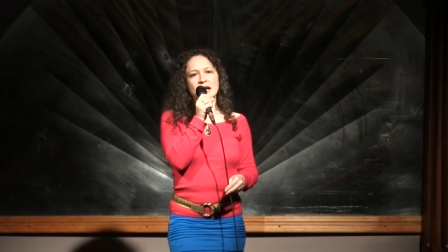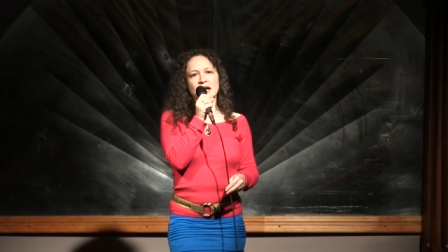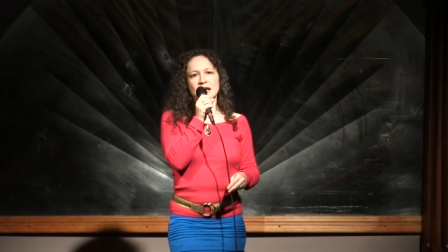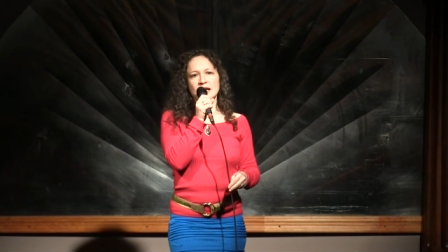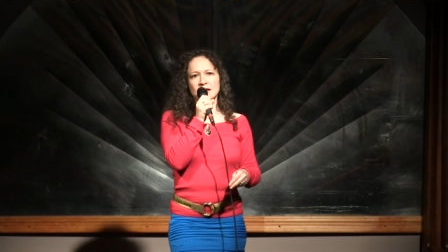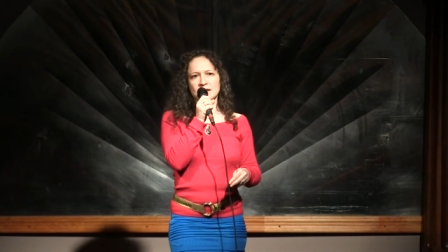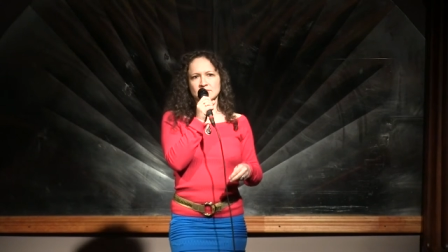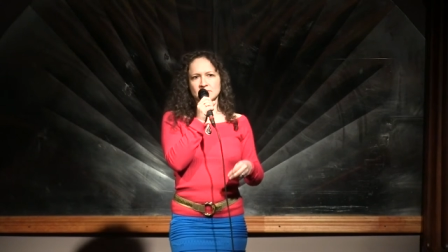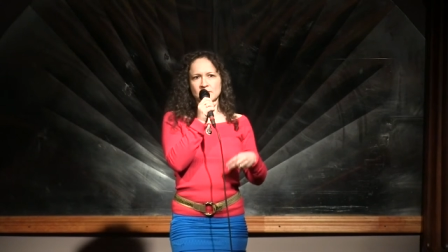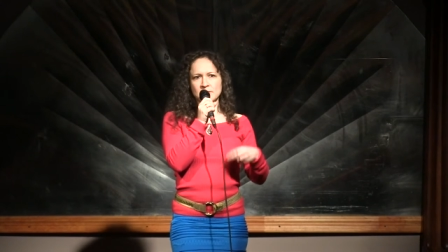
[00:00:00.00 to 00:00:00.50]

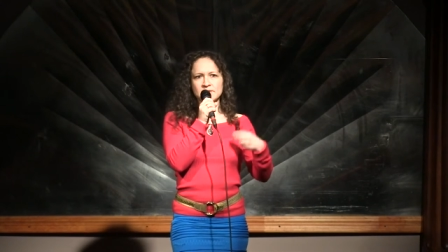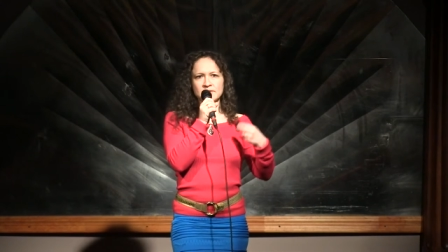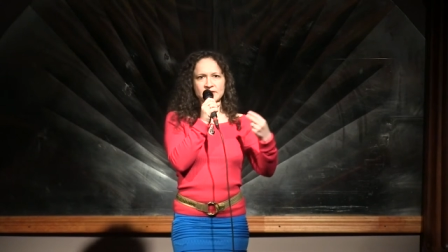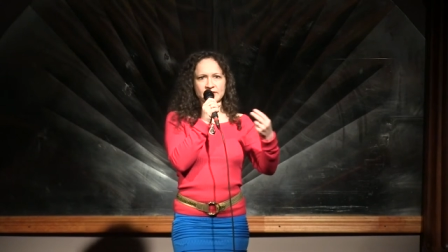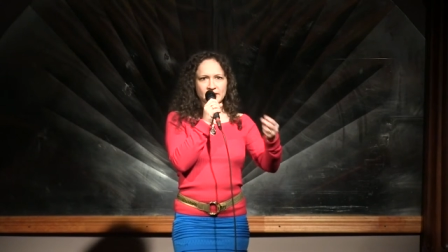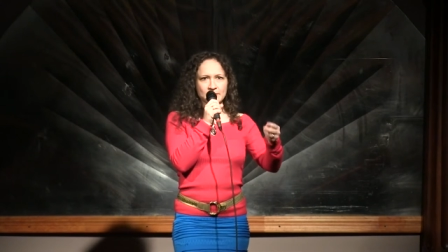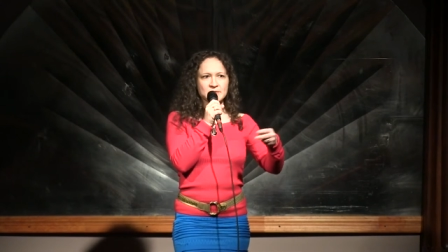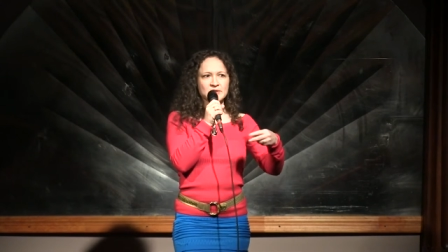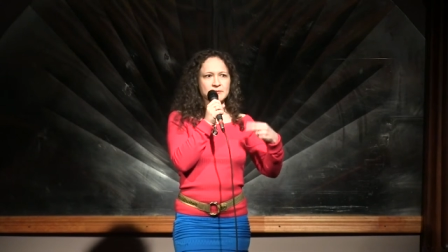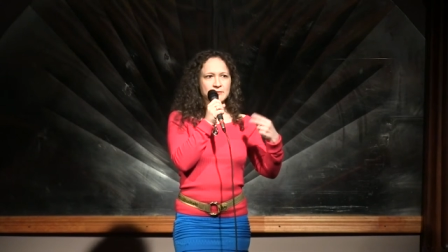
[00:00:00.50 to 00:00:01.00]
offer
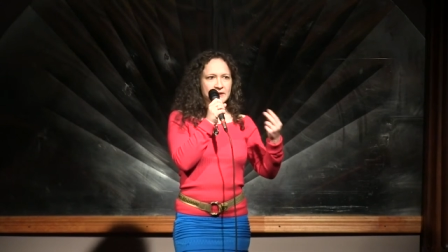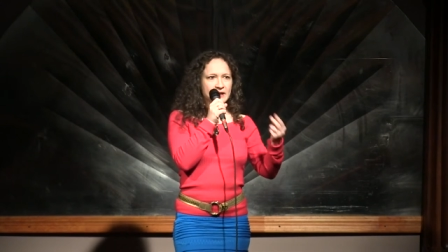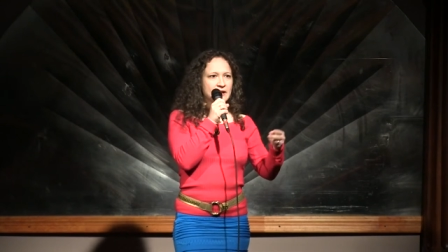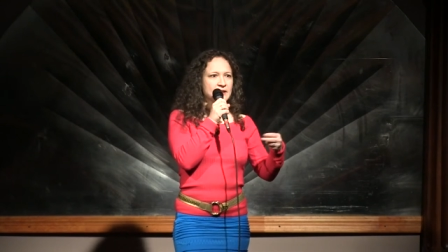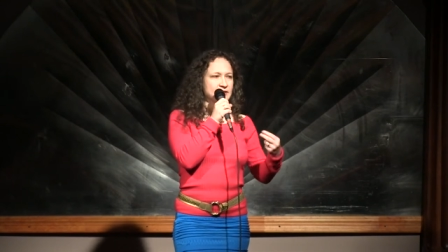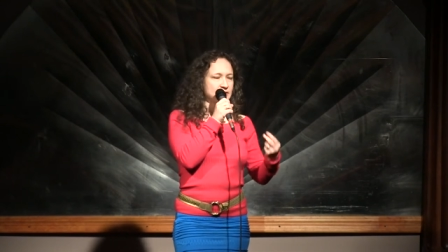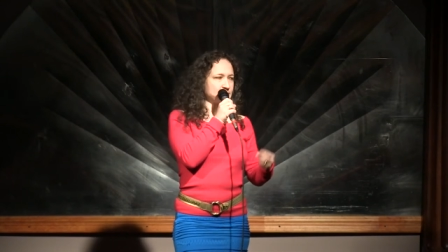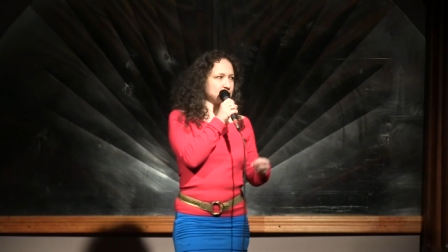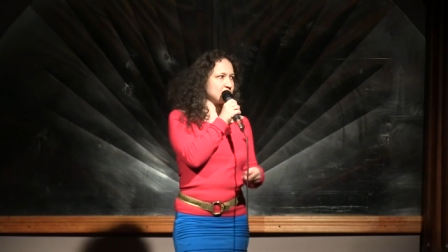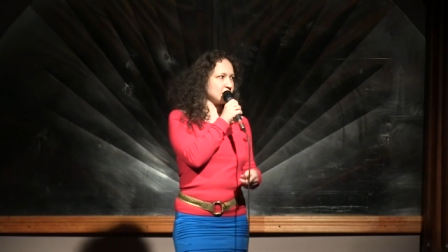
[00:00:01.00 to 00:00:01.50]
them to
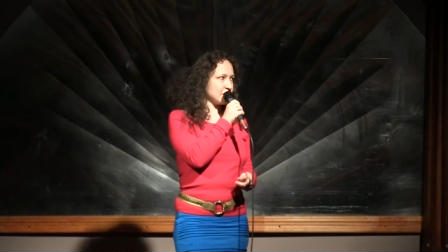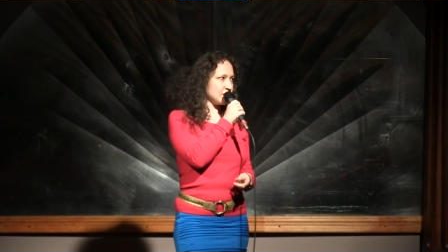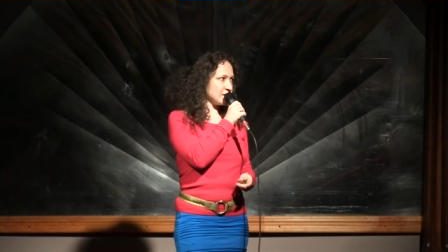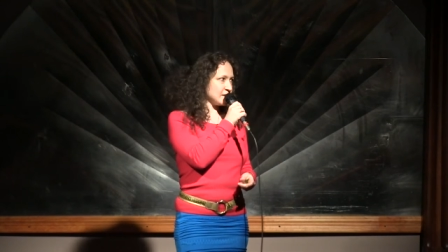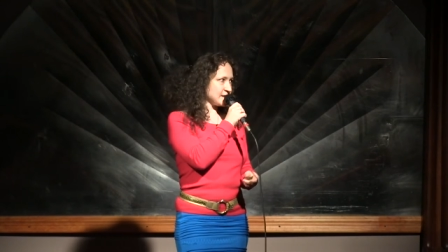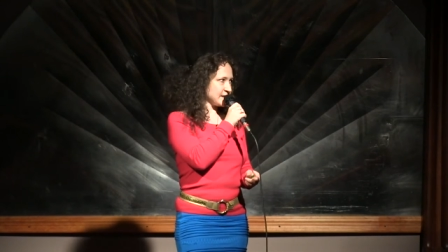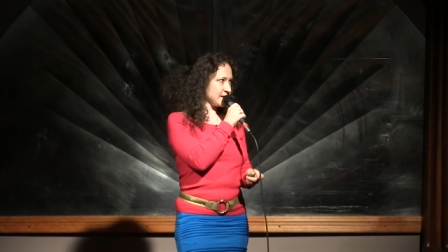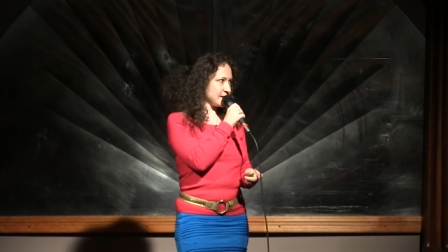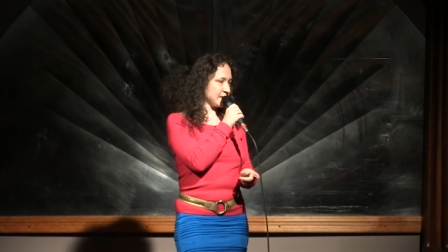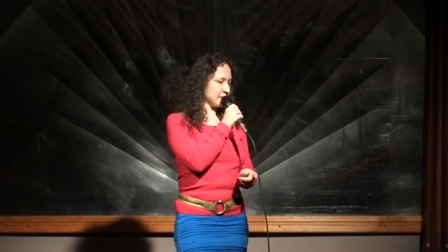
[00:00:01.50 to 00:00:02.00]
buy the bowl
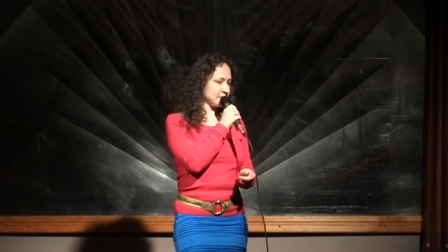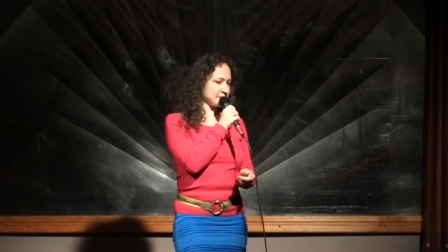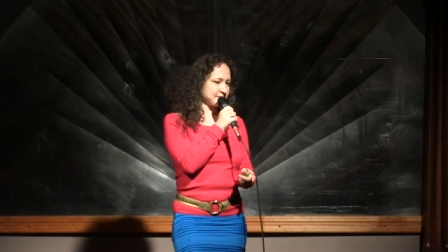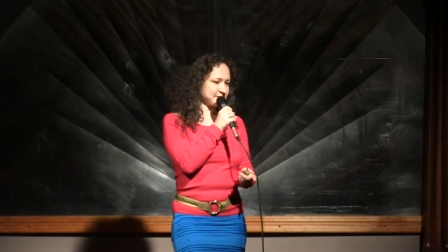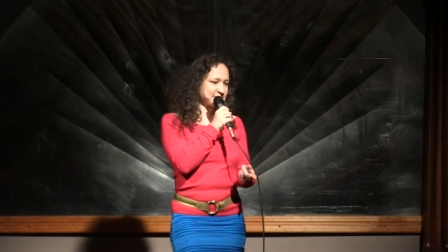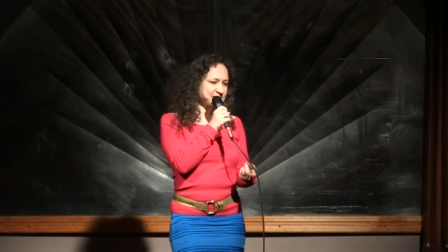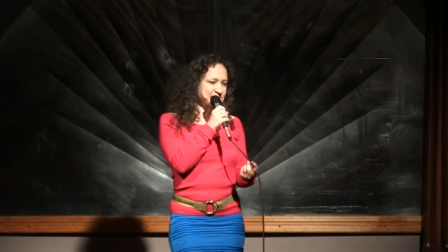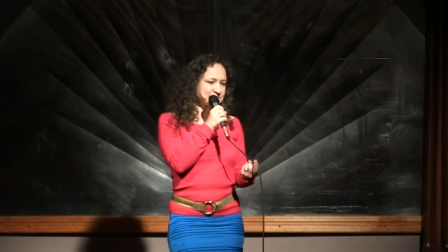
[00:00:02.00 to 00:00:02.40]
also."